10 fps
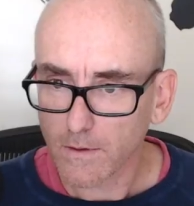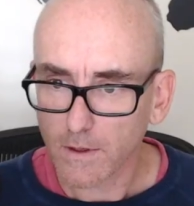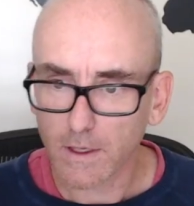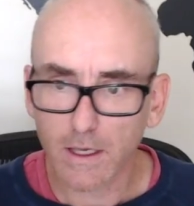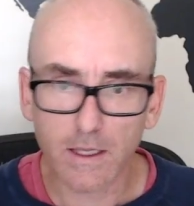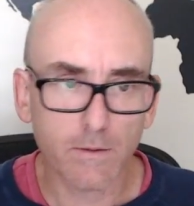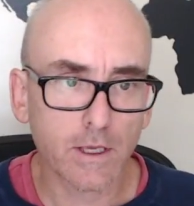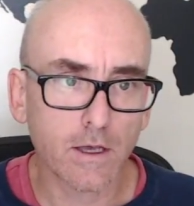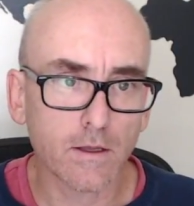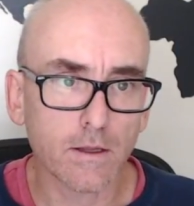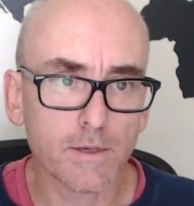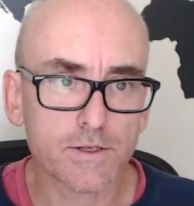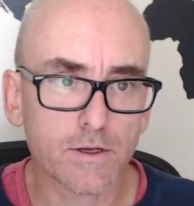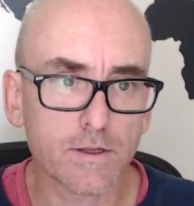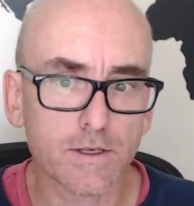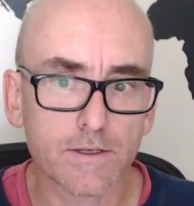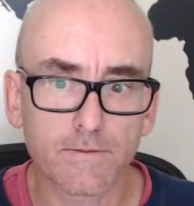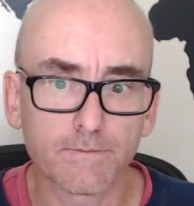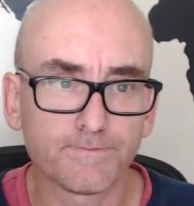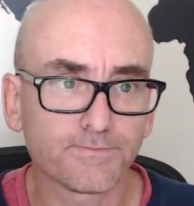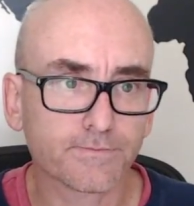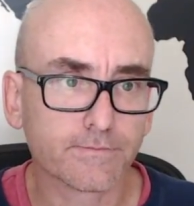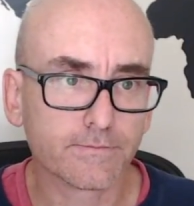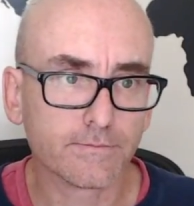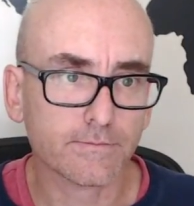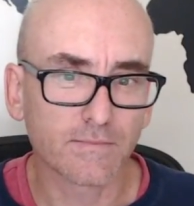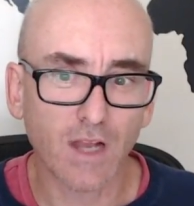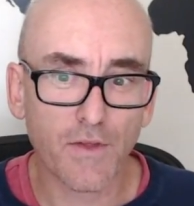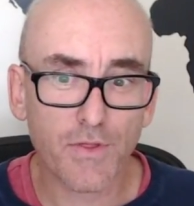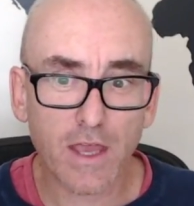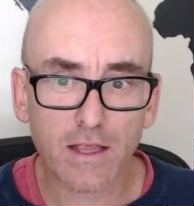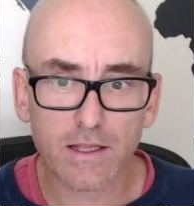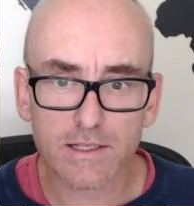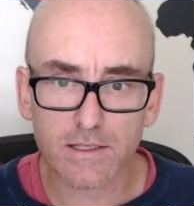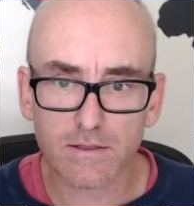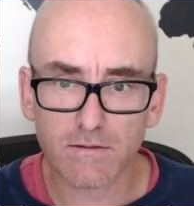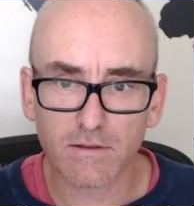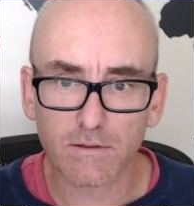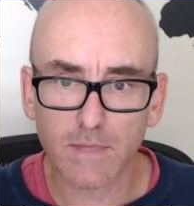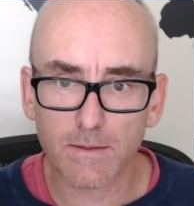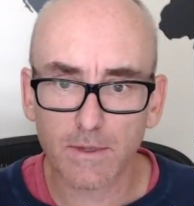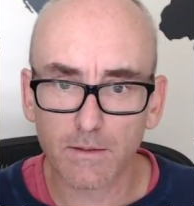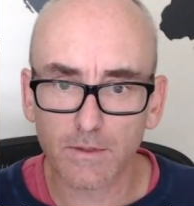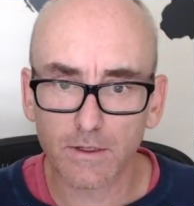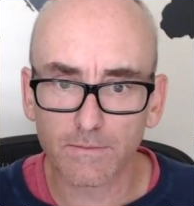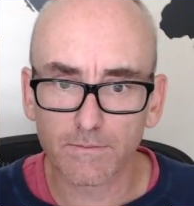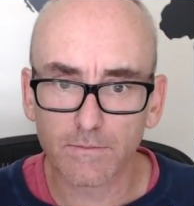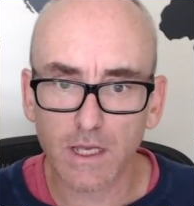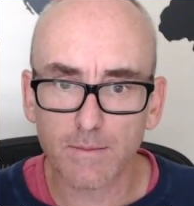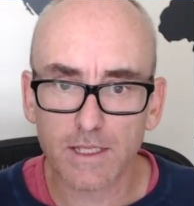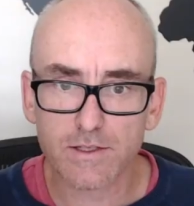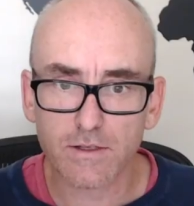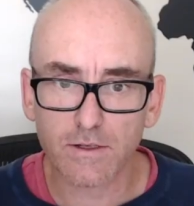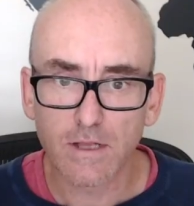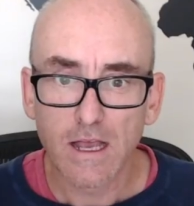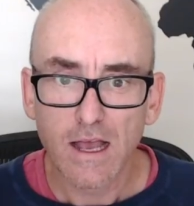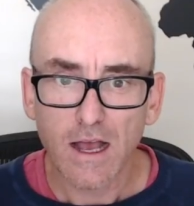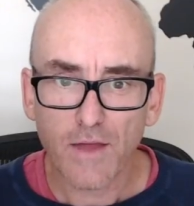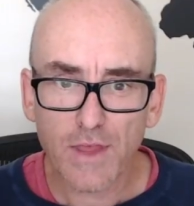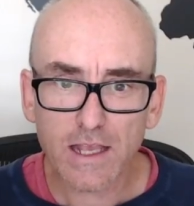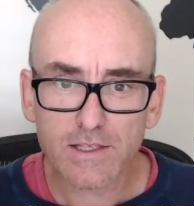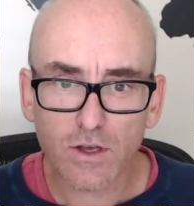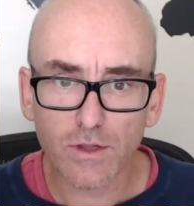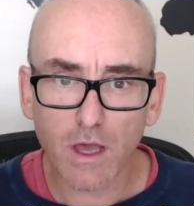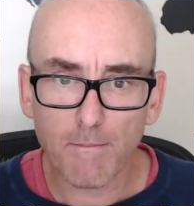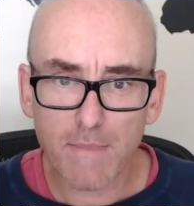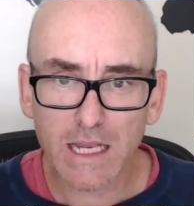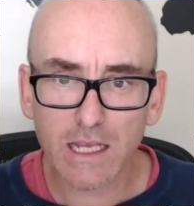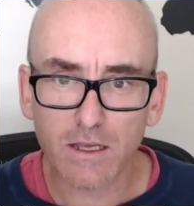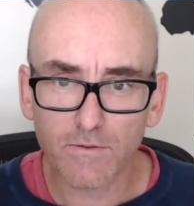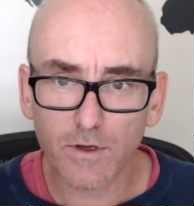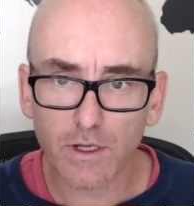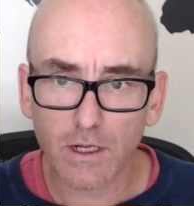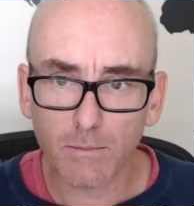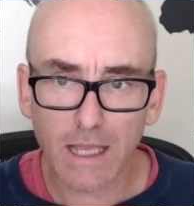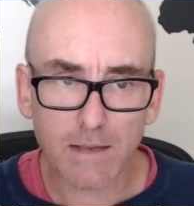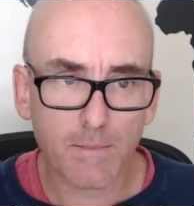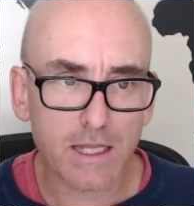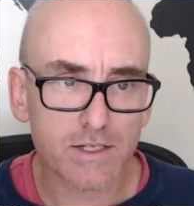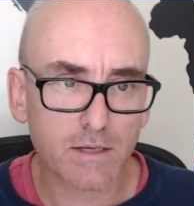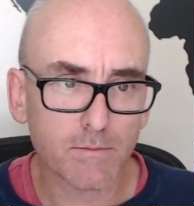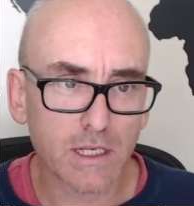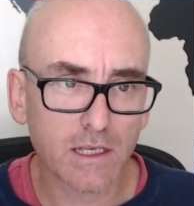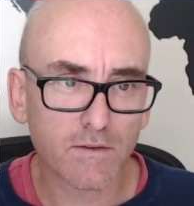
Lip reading: Okay, here we go. Let me show you this. I think this is, maybe I'm not, maybe it's not. I think it's called a mini converter, Blackmagic mini